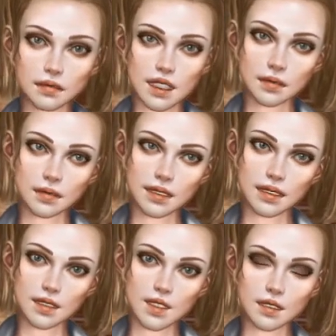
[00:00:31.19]
while
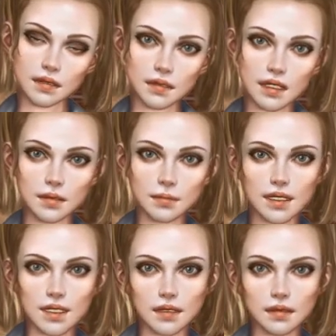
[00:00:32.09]
Greenwich is
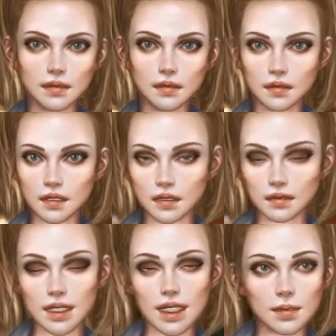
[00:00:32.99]
9.7 kilometers
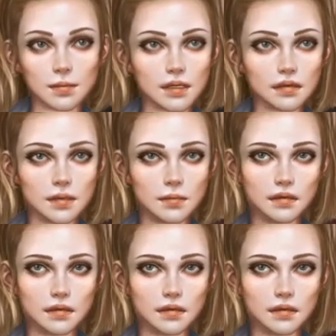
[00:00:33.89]
from the property.